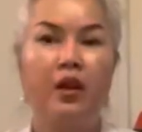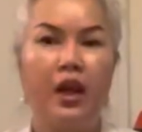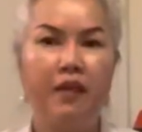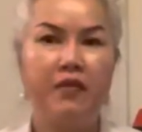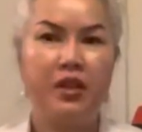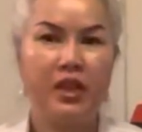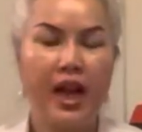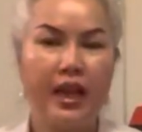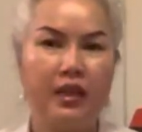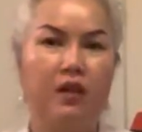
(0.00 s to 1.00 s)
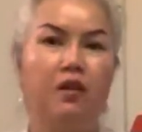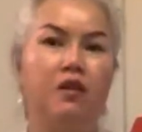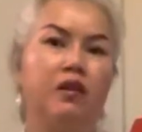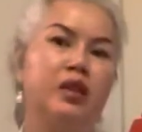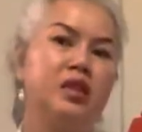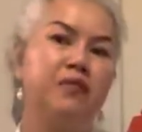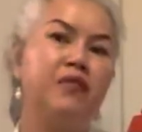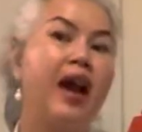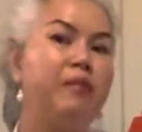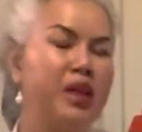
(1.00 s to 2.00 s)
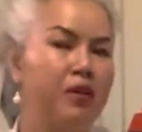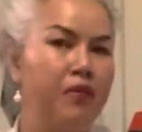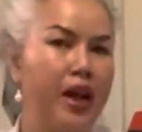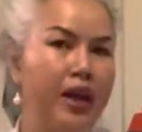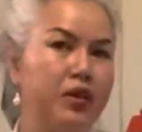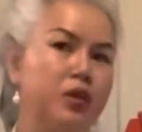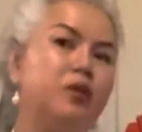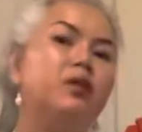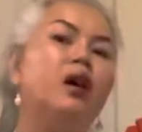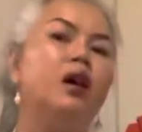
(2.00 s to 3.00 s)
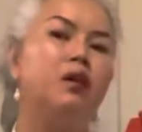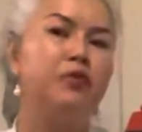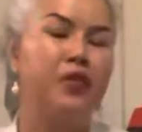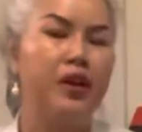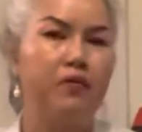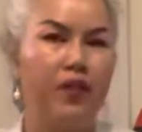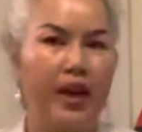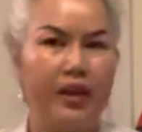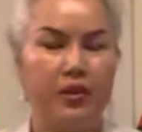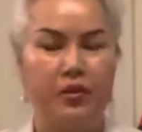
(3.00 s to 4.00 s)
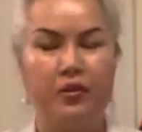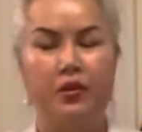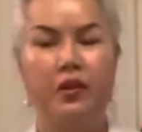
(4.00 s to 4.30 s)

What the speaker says: If the channel is a family value or a friend value,